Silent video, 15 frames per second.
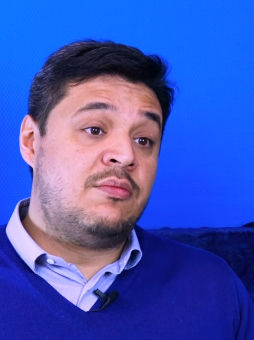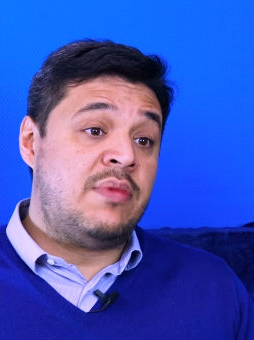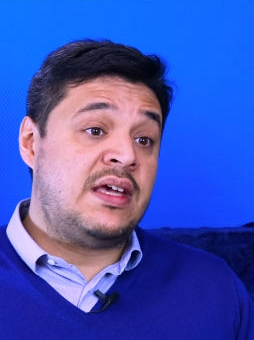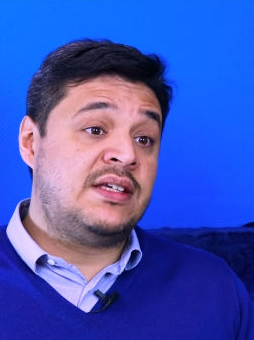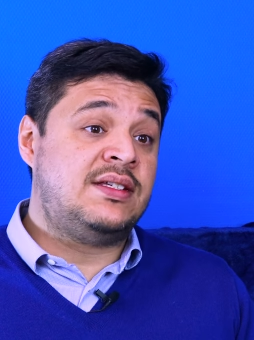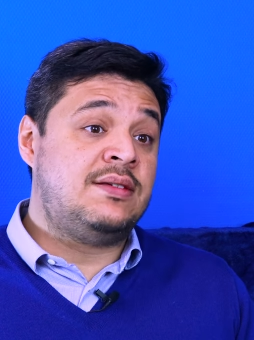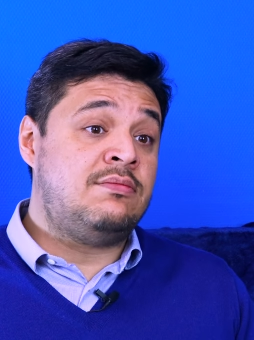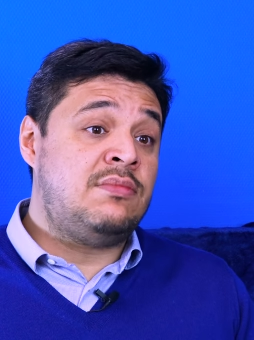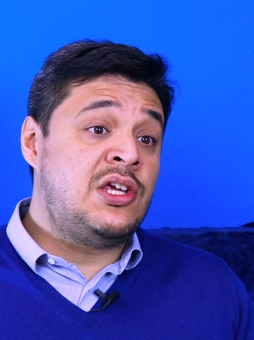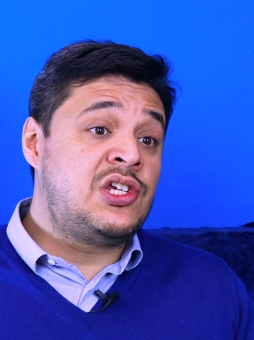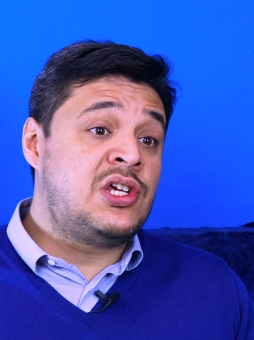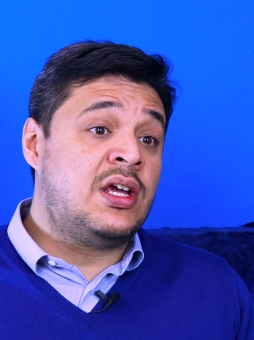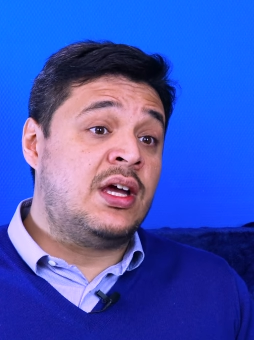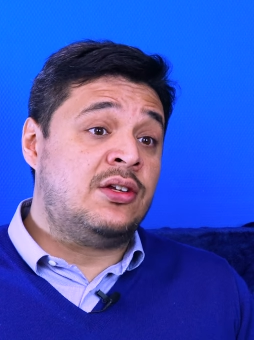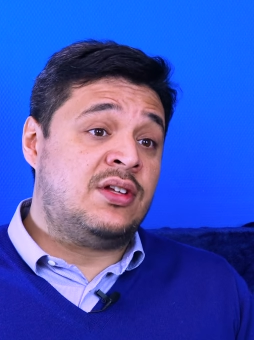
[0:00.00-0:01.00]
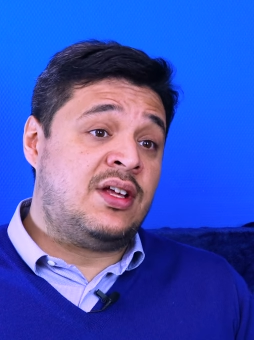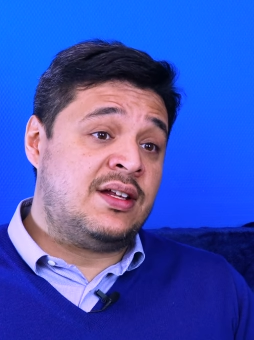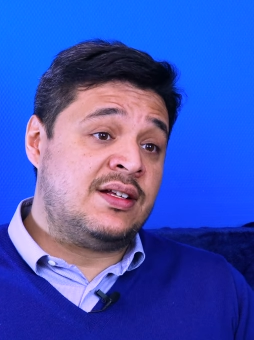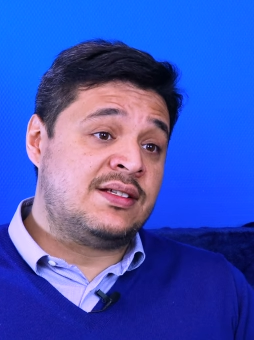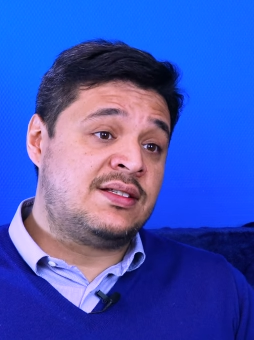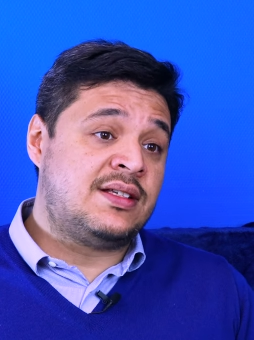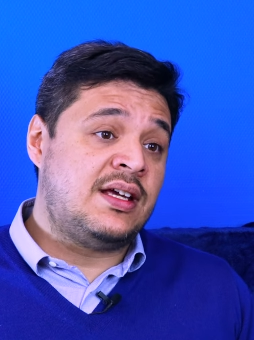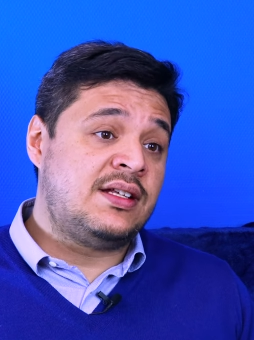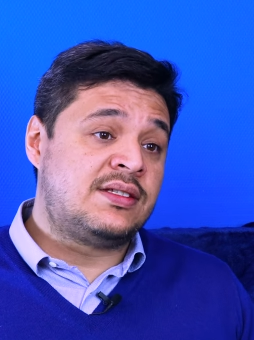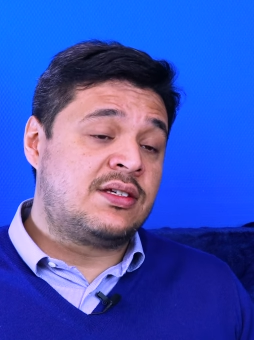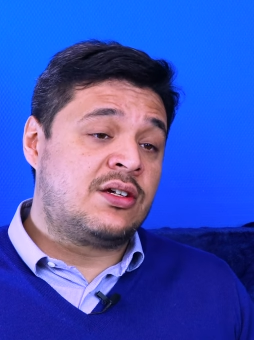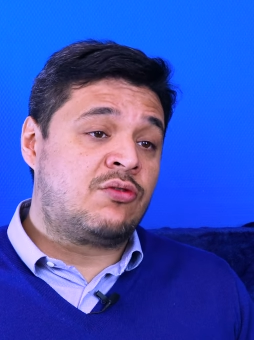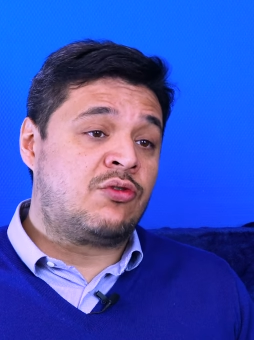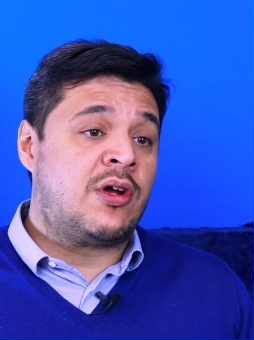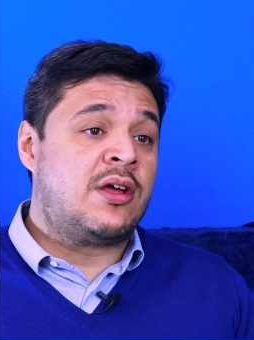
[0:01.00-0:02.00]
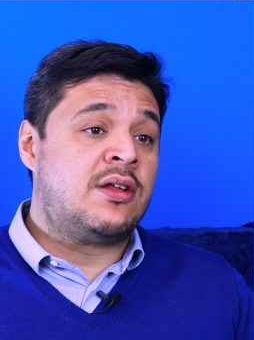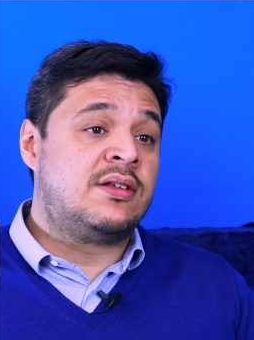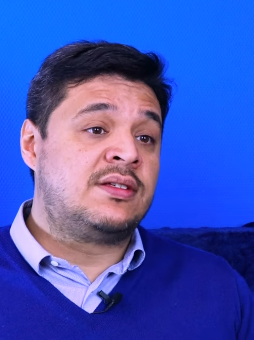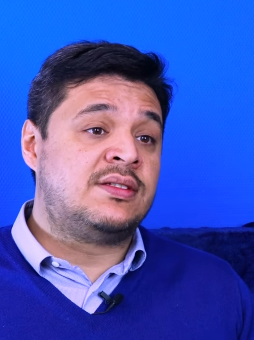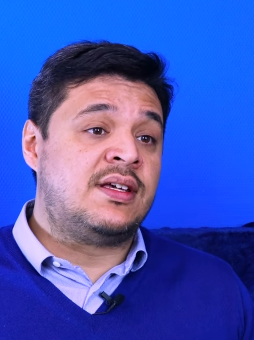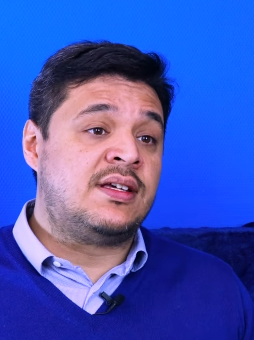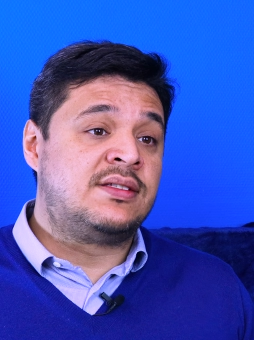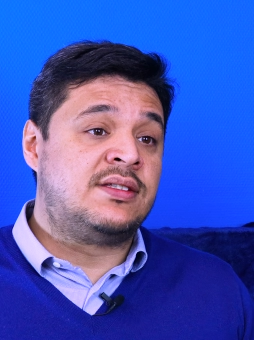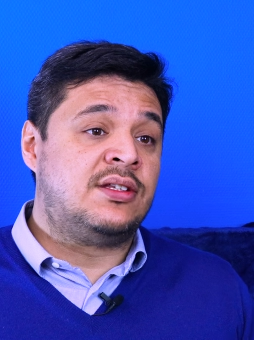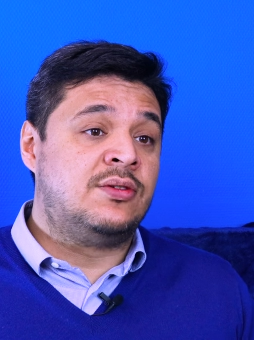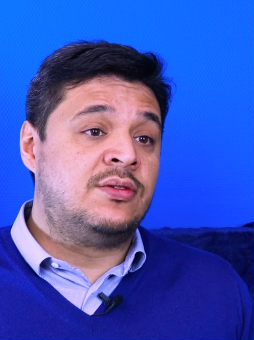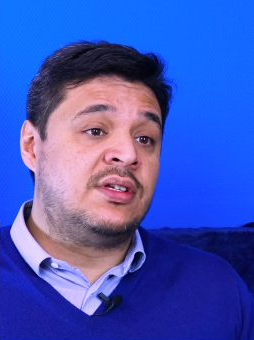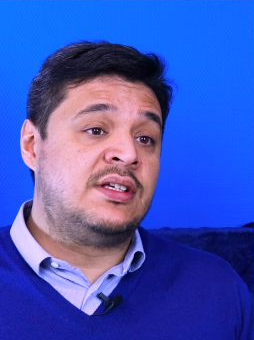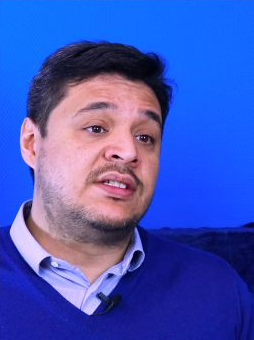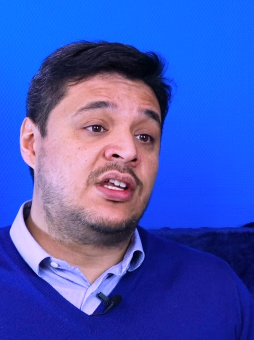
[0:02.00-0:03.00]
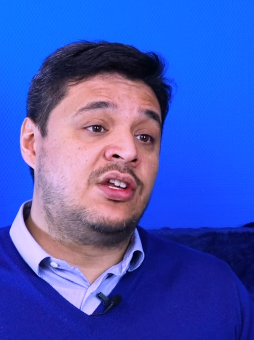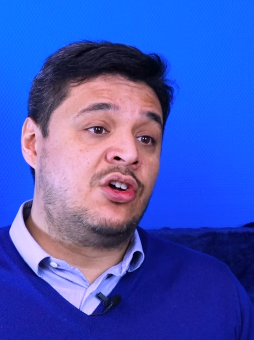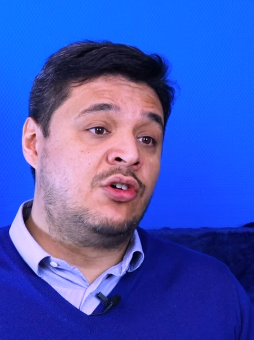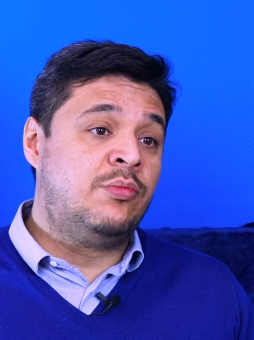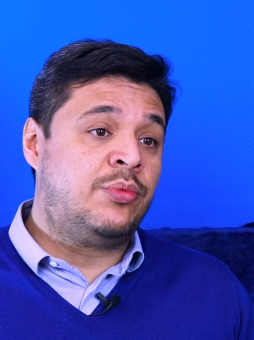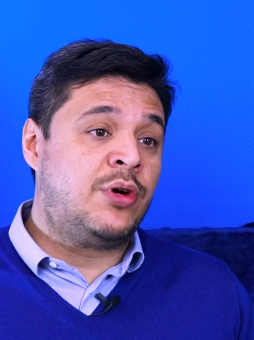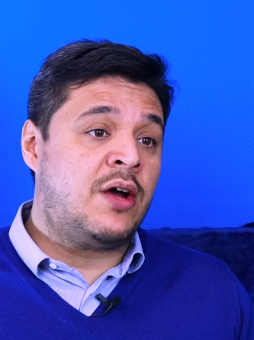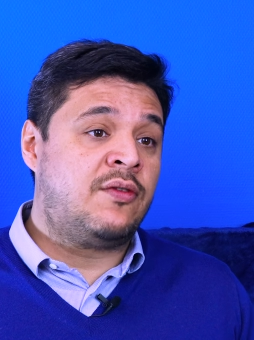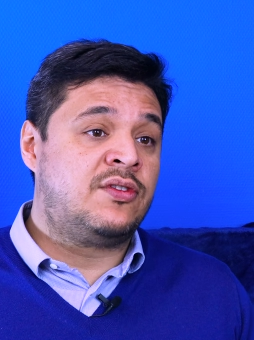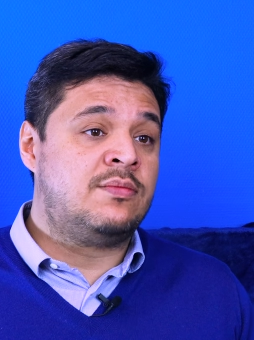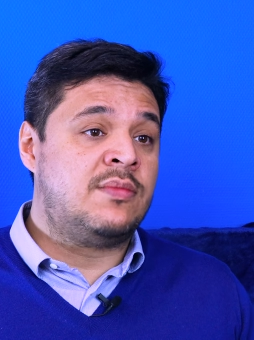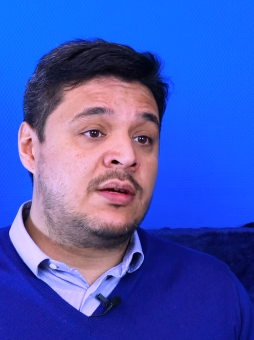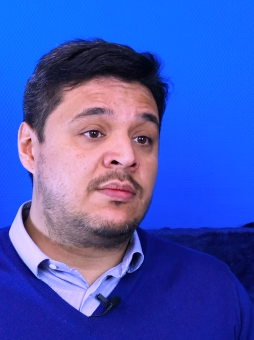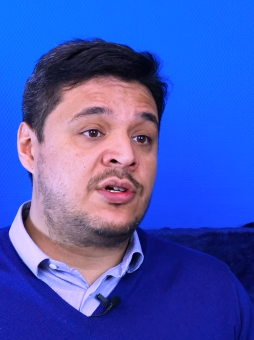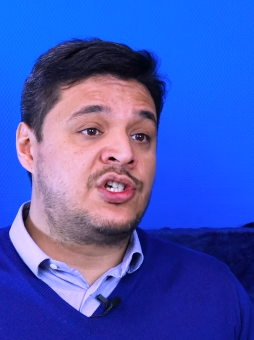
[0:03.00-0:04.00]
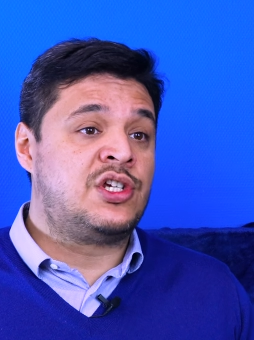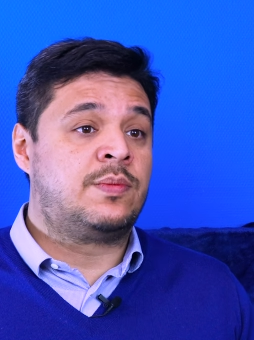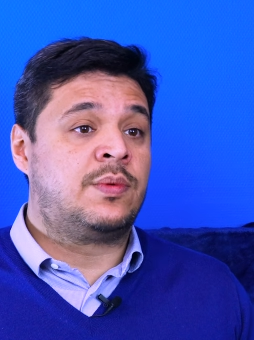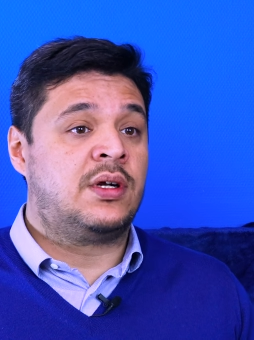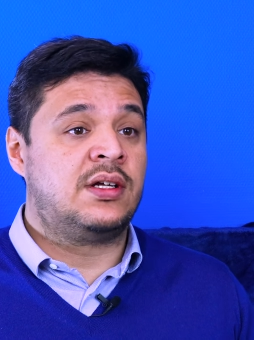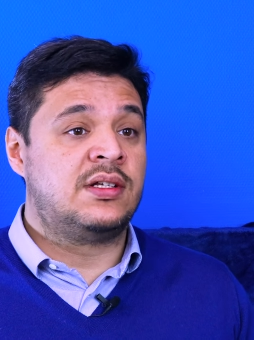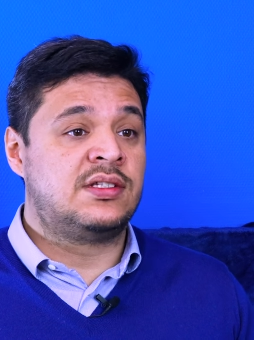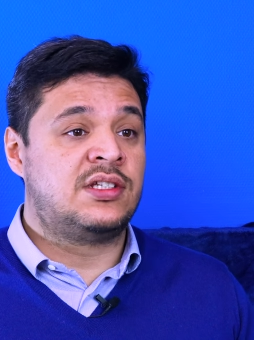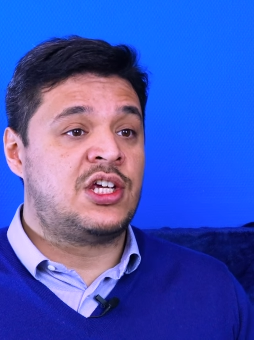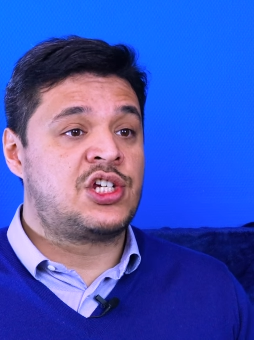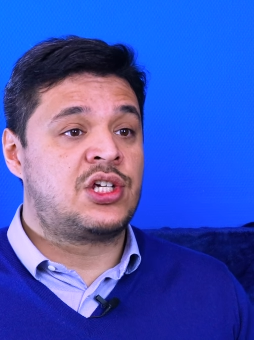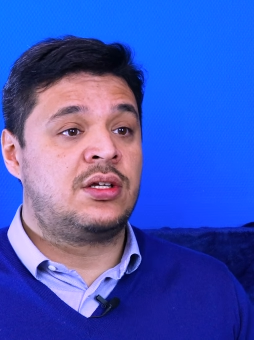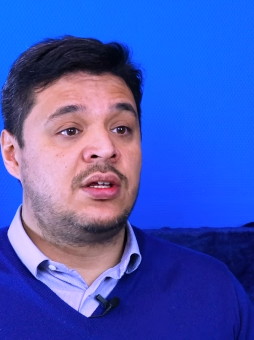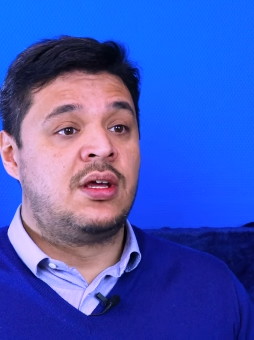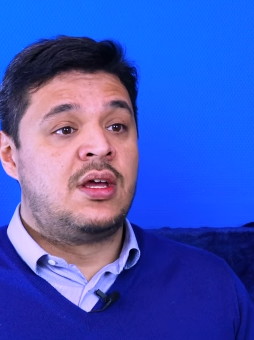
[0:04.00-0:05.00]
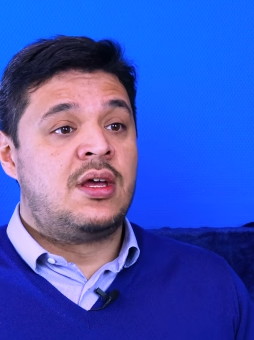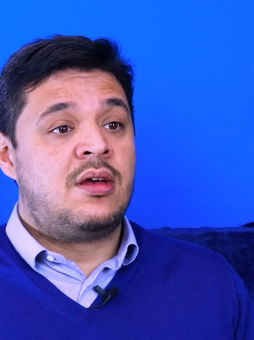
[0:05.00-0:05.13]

Based in Michigan, United States, Cryonics Institute is a non-profit membership organization